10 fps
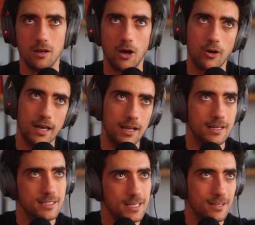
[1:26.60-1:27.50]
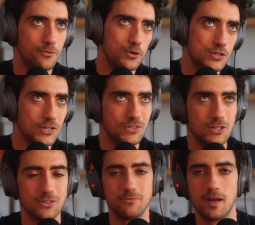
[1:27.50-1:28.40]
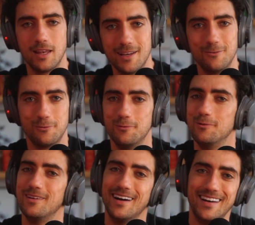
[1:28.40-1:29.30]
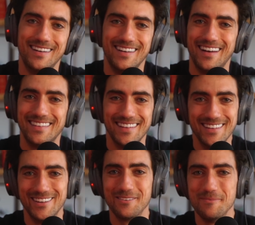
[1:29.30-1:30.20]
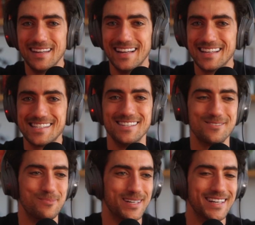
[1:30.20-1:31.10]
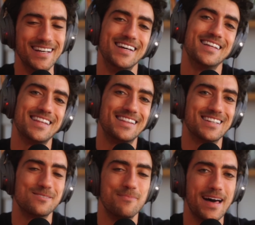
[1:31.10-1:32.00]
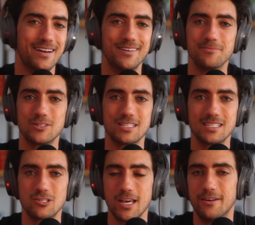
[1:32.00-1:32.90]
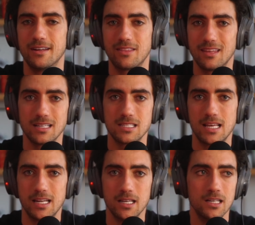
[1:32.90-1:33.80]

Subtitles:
Okay, let's say the first 6 years of my life, I didn't learn many lessons, but that doesn't matter. I'm just sharing things that